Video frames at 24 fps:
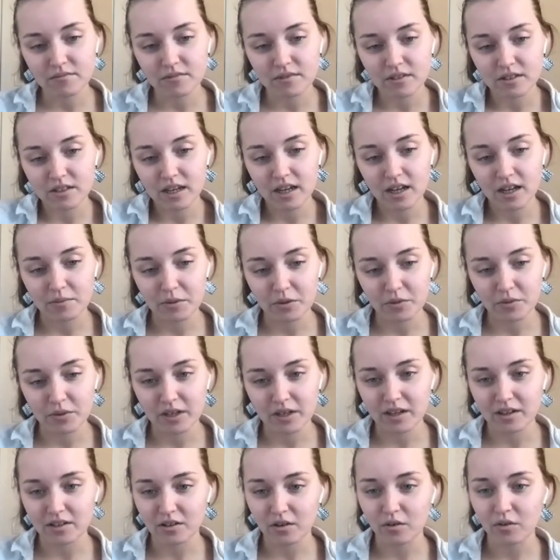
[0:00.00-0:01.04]
yeah, I mean, we
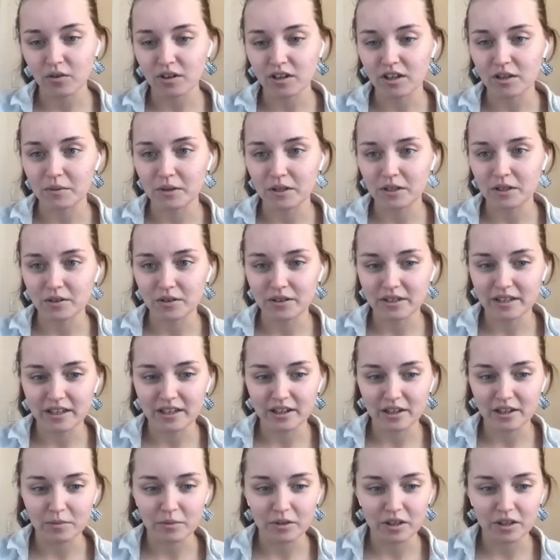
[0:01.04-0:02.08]
got Nicole Kidman, so I can't
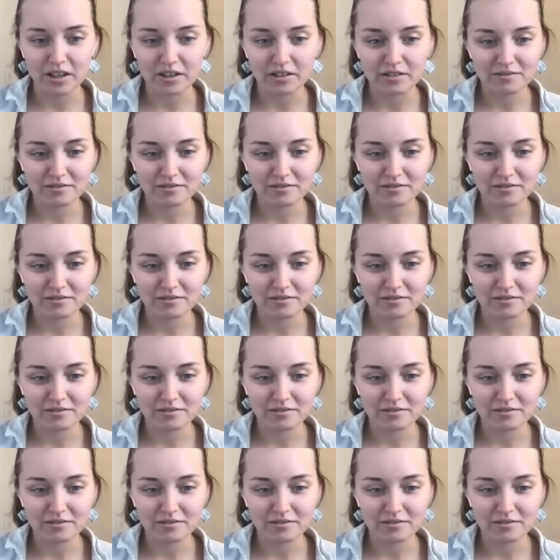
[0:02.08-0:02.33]
complain.